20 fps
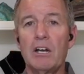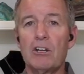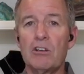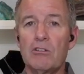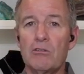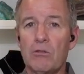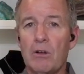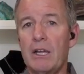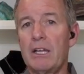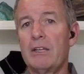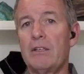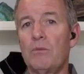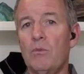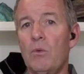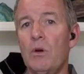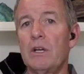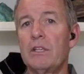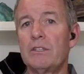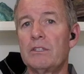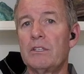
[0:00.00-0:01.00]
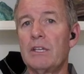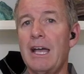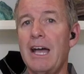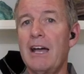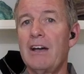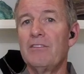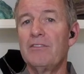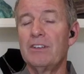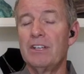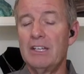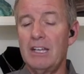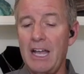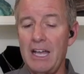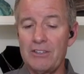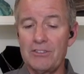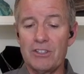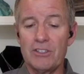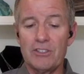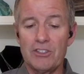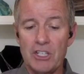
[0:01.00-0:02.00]
a great one to have
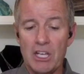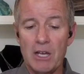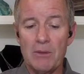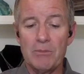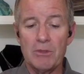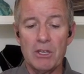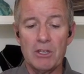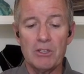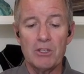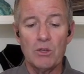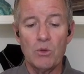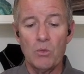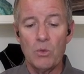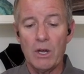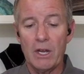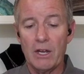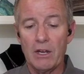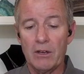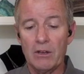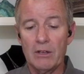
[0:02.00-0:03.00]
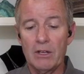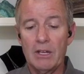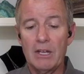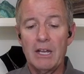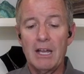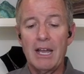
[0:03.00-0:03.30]
as a gem that you wear